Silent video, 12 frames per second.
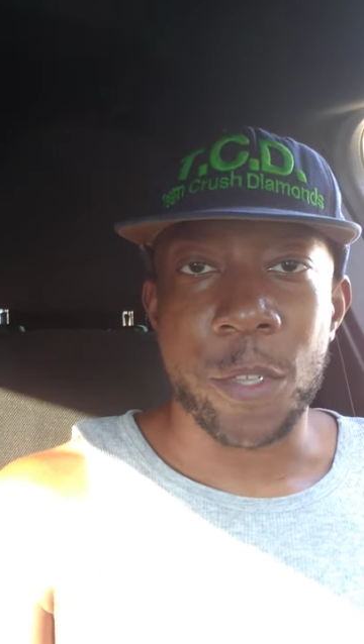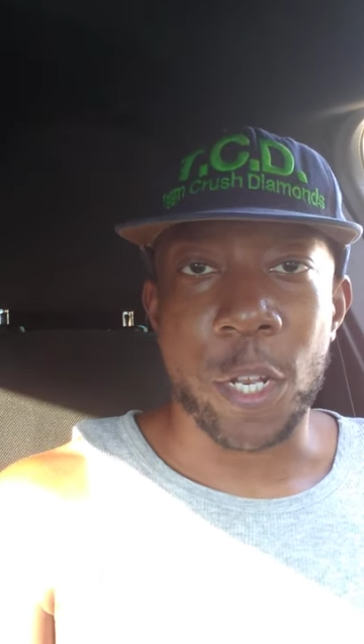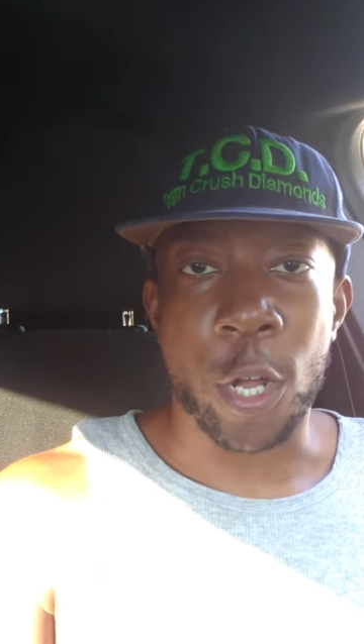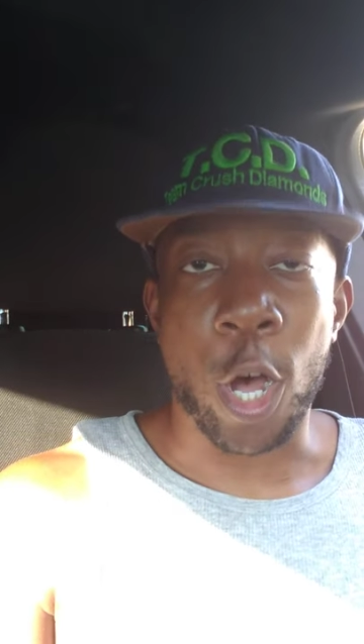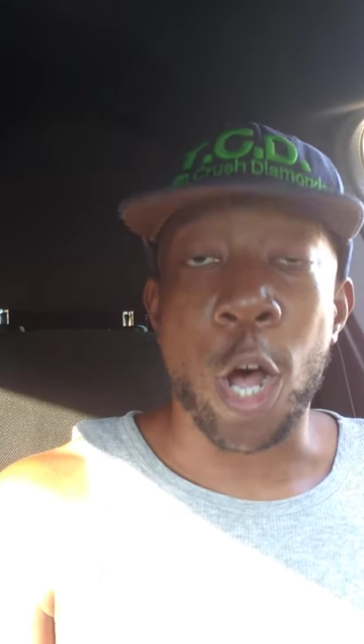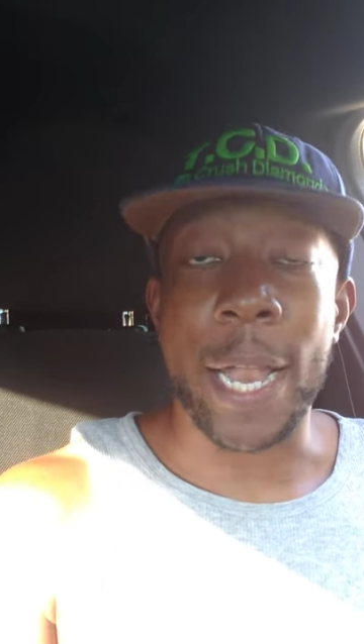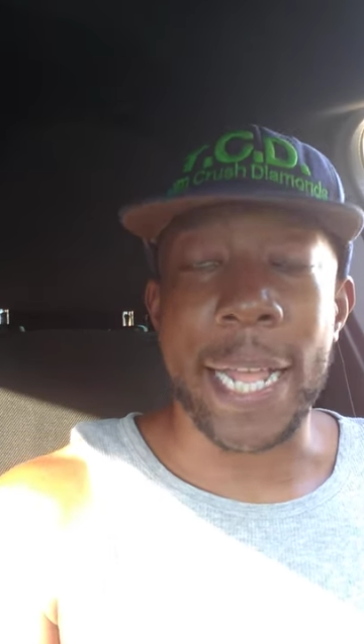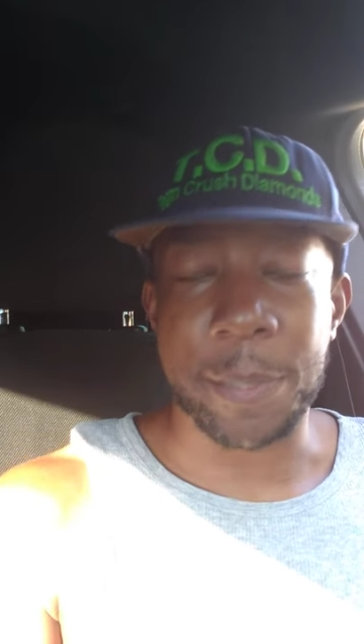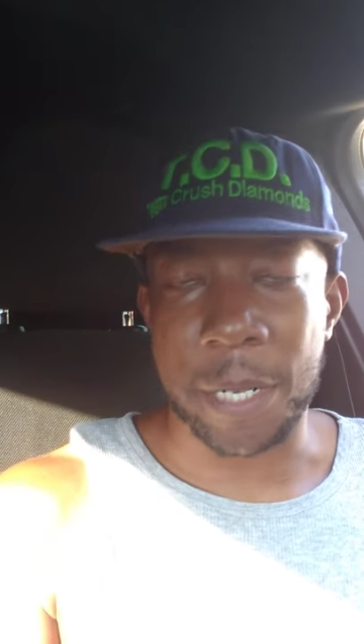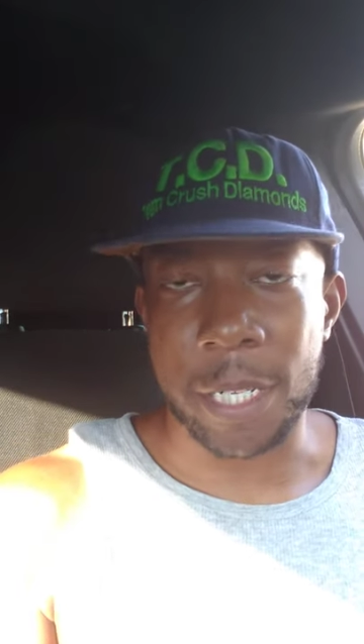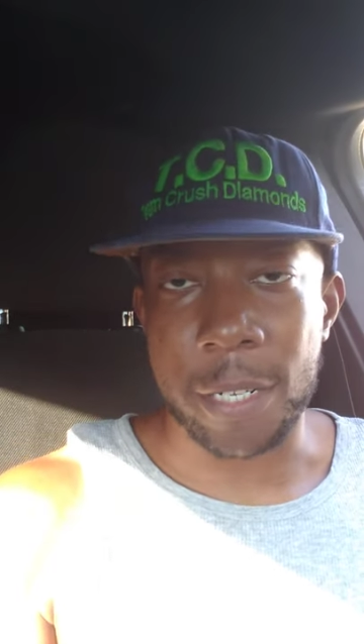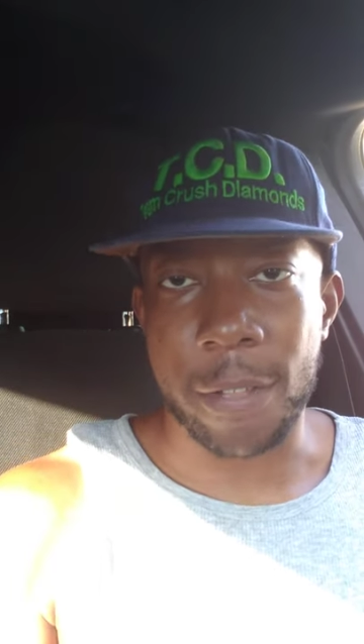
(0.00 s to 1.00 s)
You know, all
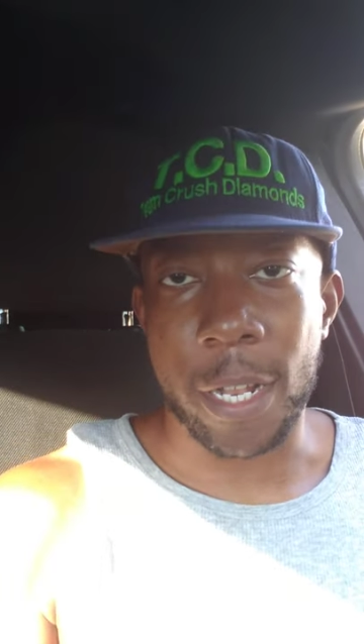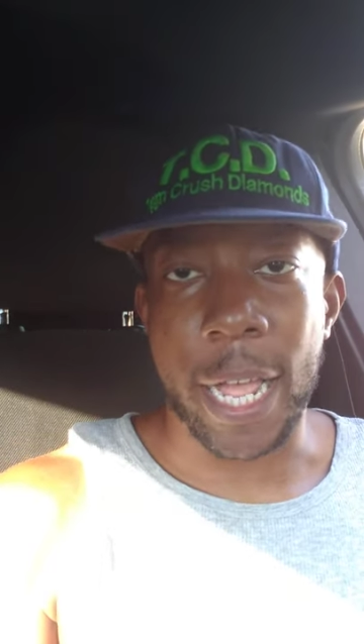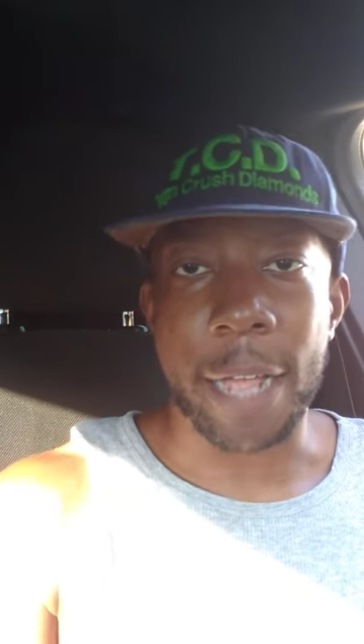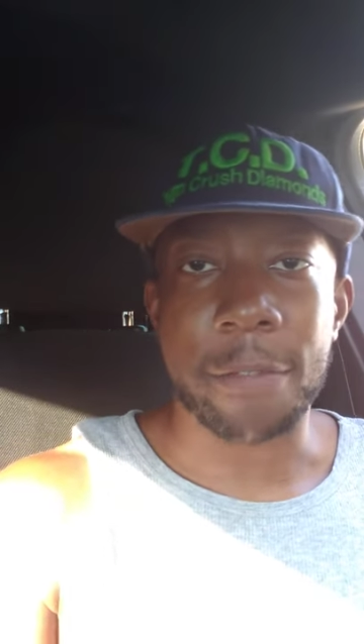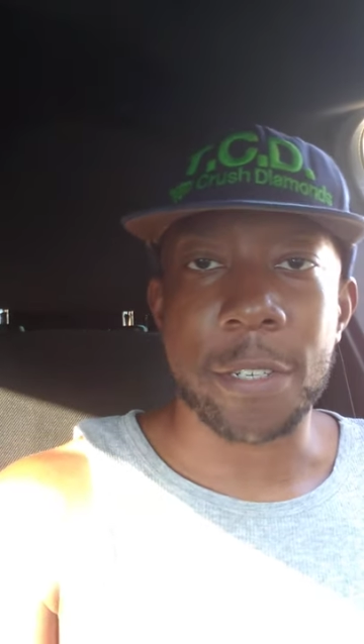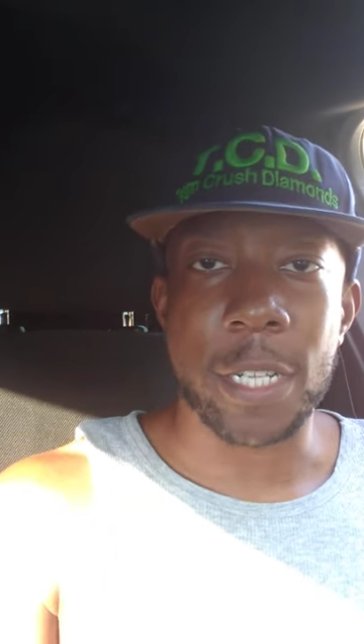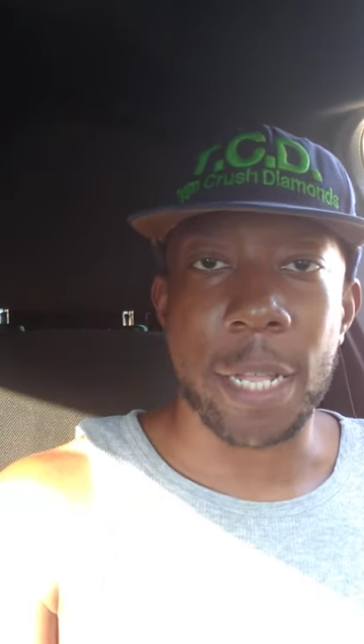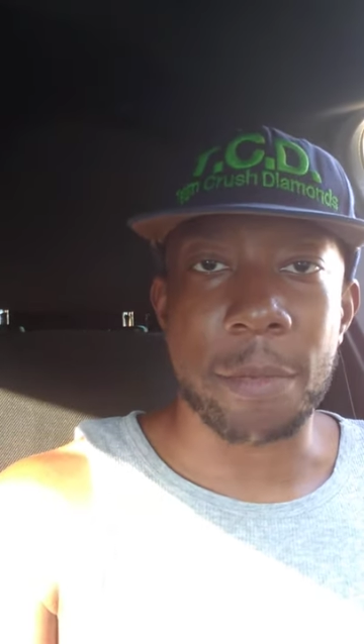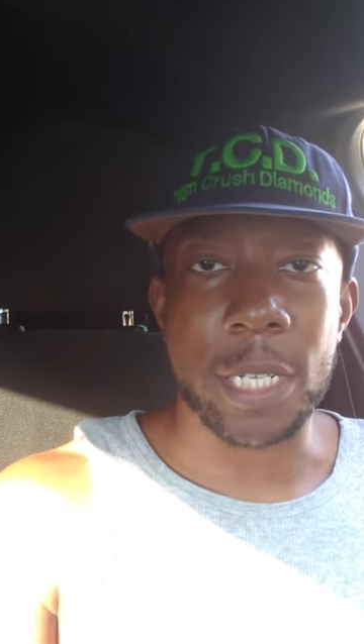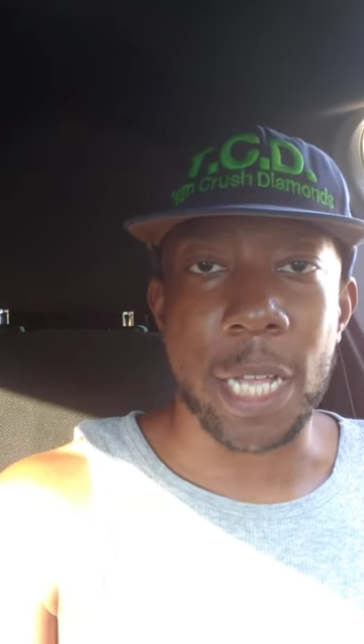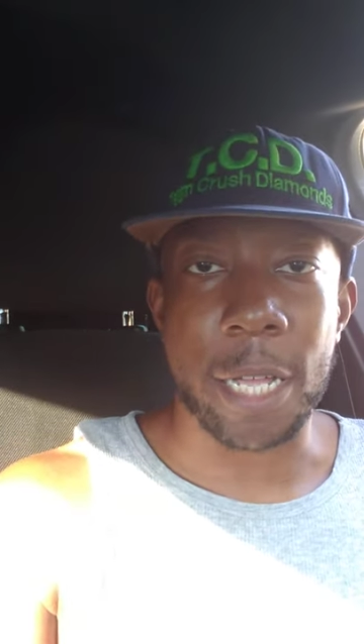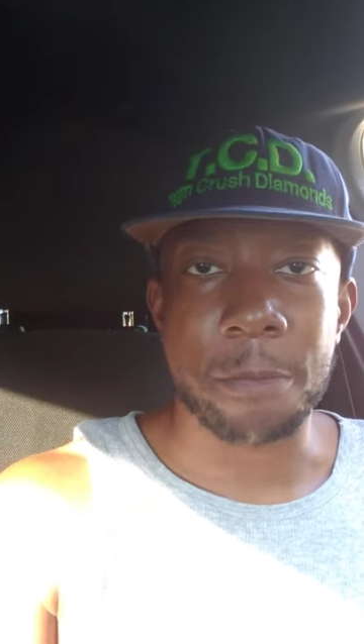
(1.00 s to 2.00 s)
aspects of their lives, let
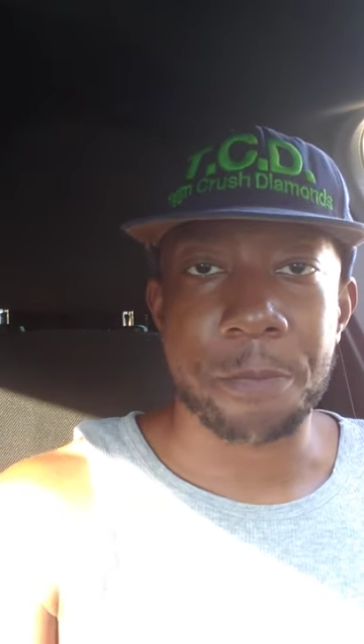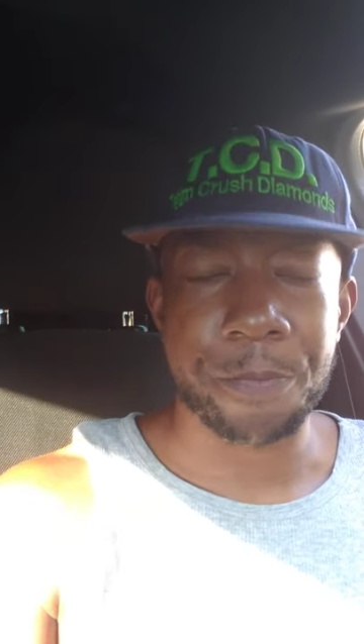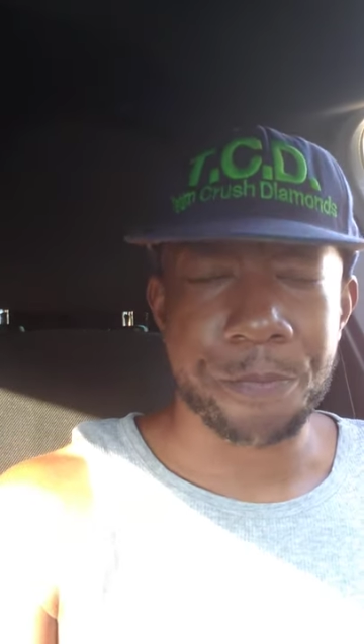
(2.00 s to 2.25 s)
me say.